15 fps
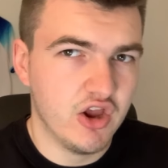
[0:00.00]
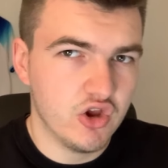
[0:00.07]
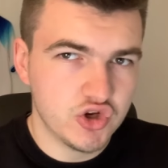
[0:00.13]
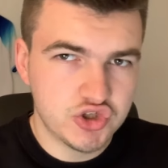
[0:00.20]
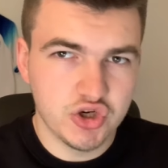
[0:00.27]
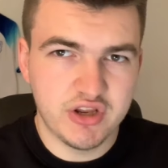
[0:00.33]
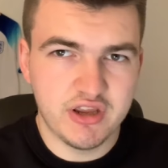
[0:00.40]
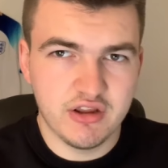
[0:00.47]

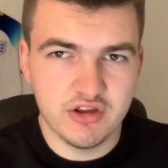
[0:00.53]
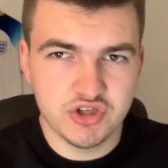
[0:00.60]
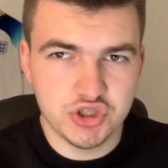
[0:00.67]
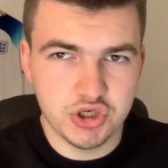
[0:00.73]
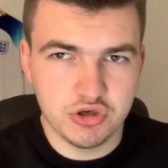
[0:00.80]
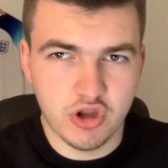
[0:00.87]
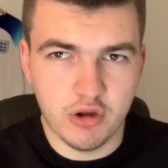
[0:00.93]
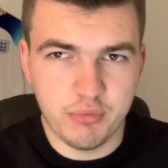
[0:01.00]

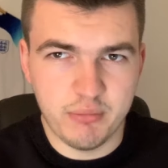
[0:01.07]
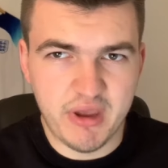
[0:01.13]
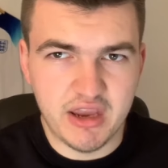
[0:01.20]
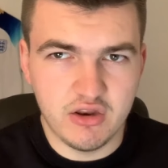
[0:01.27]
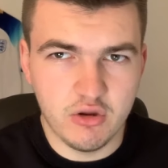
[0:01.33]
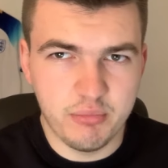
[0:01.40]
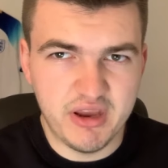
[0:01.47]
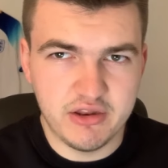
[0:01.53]
Should Kobbie
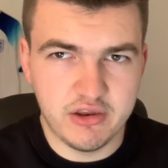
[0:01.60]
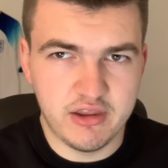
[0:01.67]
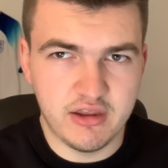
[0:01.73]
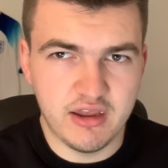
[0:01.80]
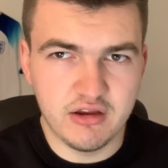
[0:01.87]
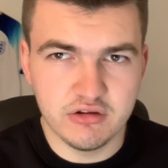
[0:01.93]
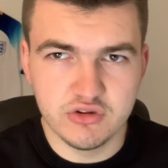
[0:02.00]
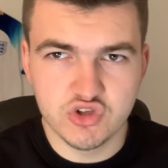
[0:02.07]
Mainoo be in the
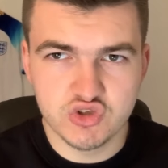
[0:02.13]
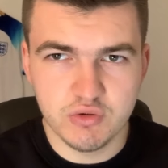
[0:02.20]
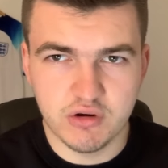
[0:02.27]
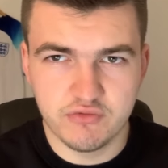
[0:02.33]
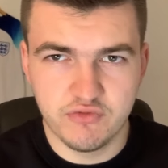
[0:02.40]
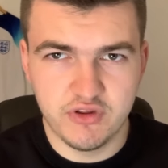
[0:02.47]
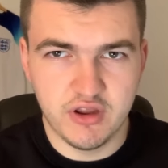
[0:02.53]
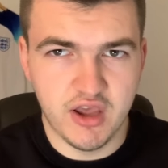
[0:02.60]
England squad
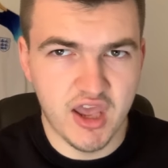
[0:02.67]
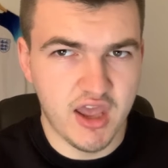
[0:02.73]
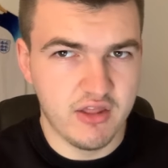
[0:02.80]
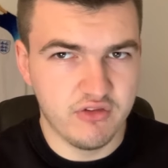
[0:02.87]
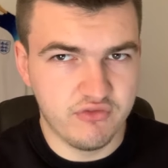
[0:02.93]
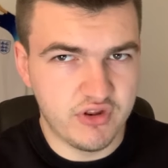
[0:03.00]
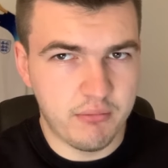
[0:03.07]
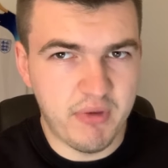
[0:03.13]
for
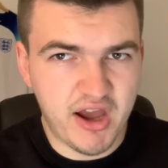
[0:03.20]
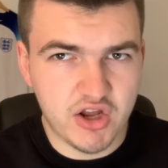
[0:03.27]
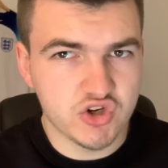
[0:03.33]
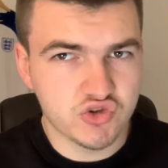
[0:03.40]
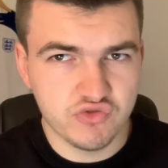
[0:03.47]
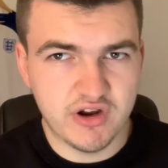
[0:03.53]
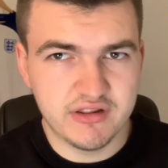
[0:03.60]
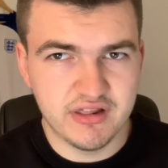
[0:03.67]
the March
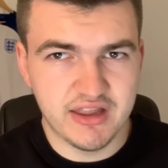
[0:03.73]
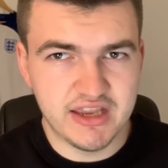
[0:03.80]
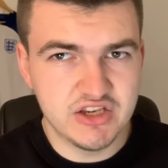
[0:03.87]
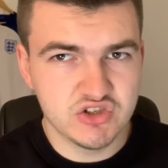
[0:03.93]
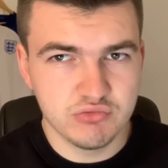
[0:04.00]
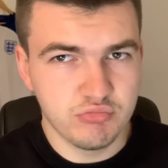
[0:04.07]
friendlies?